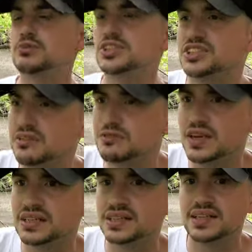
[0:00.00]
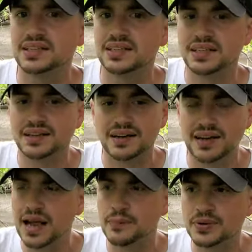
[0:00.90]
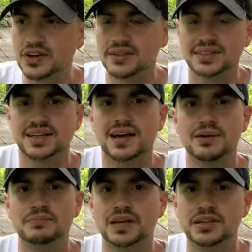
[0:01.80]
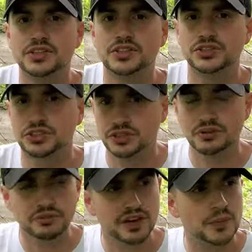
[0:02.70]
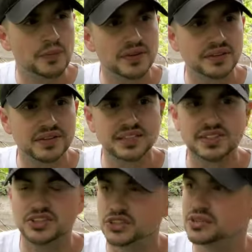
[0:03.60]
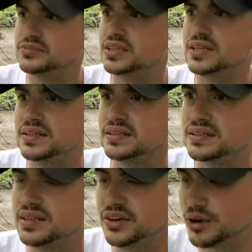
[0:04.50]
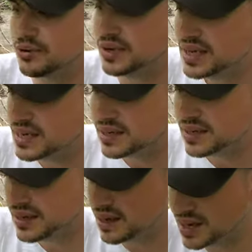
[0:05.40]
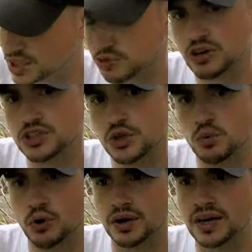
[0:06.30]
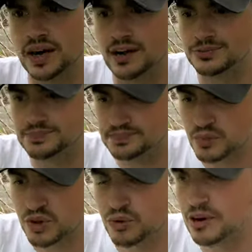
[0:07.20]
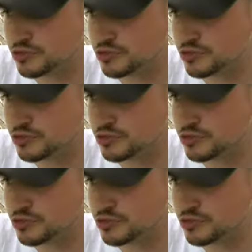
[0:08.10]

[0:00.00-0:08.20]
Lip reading: was stuff like that happened all the time that shouldn't have happened, things they shouldn't have done, you know. As far as the working out, when I